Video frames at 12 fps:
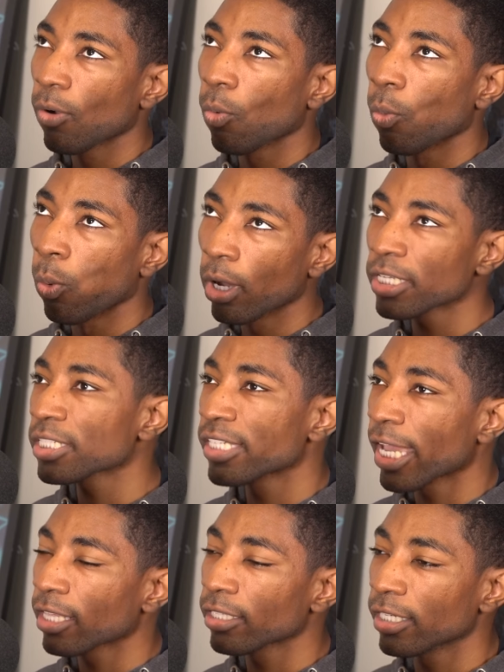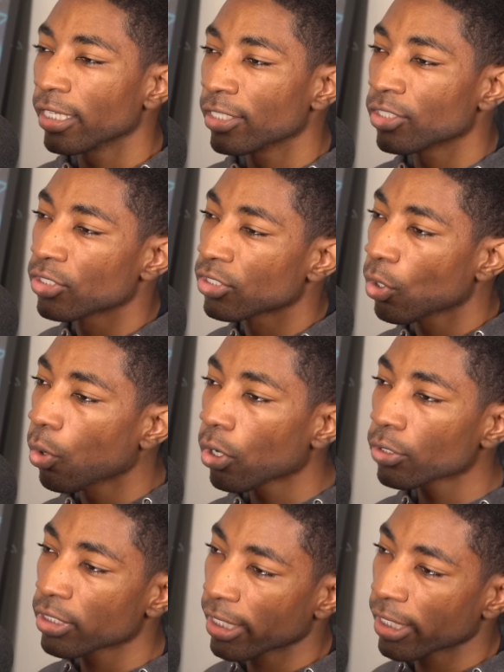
what exactly it is is so hard to